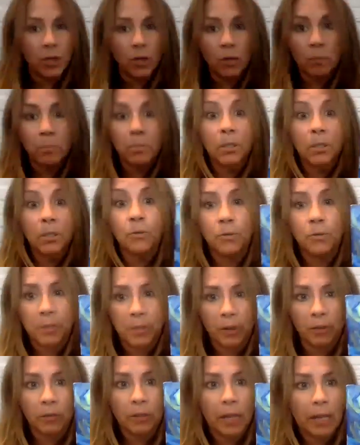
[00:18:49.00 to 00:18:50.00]
your blues,
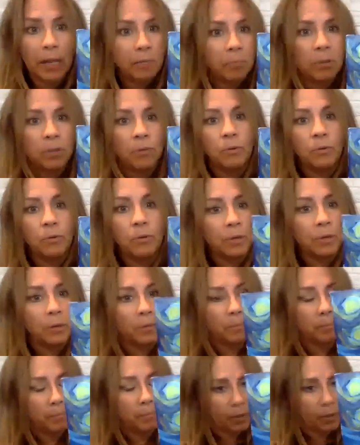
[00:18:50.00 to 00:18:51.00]
your light blue,
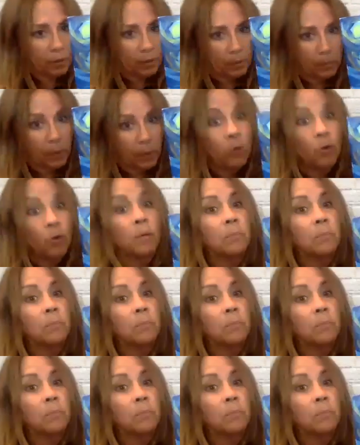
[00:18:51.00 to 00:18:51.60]
your pure